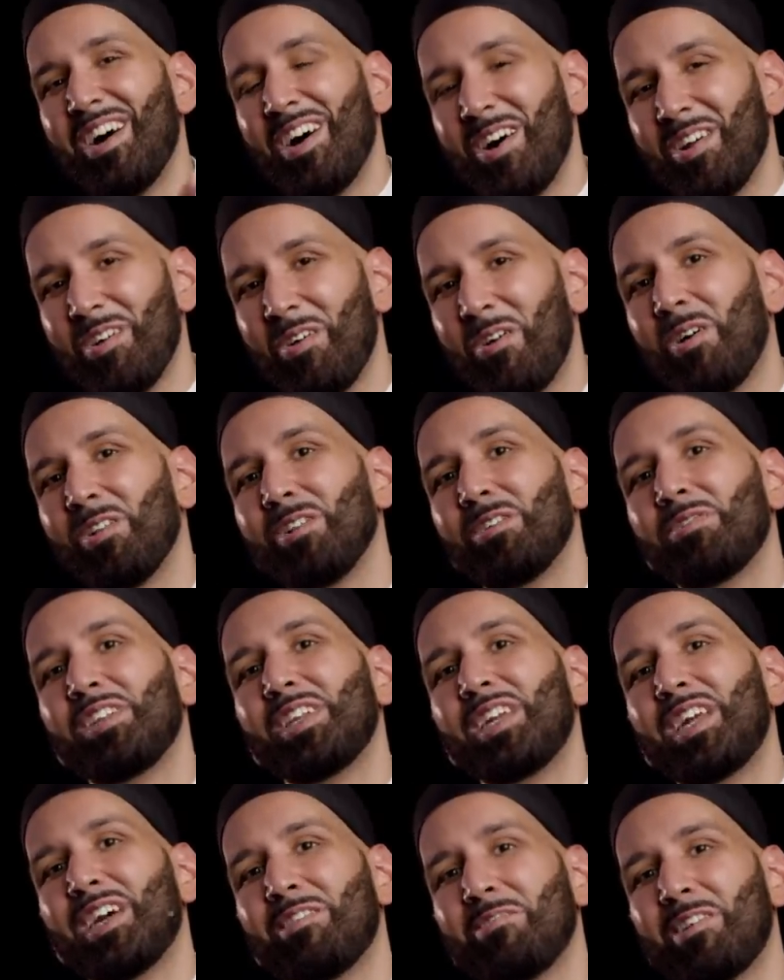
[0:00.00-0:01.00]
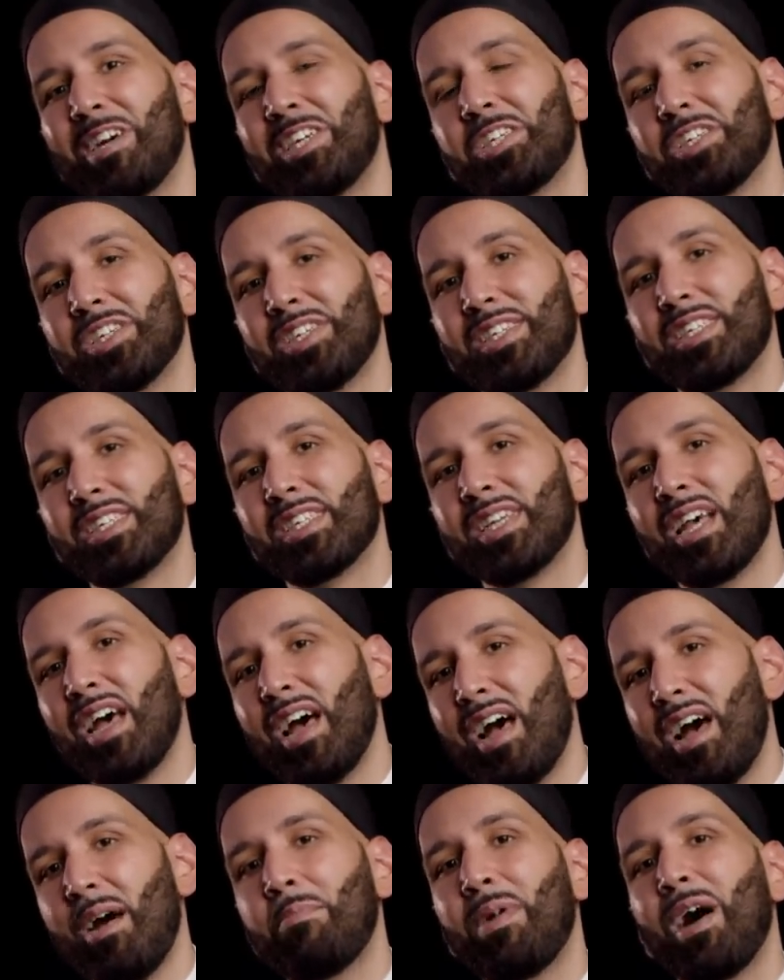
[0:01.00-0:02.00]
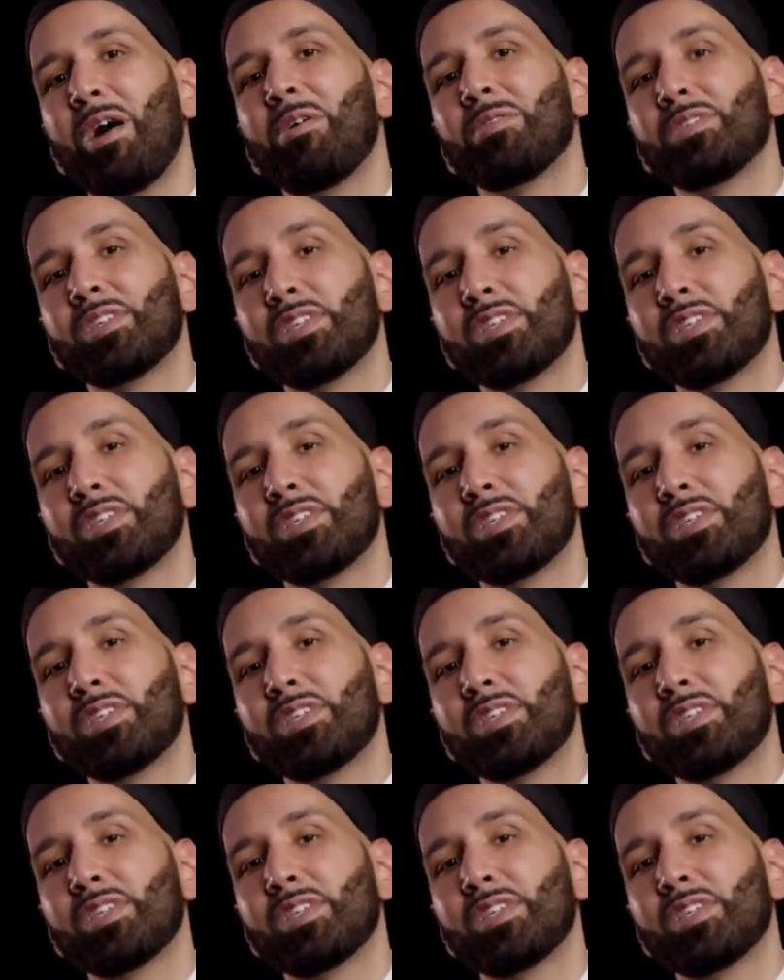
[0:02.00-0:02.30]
on all of the narrations about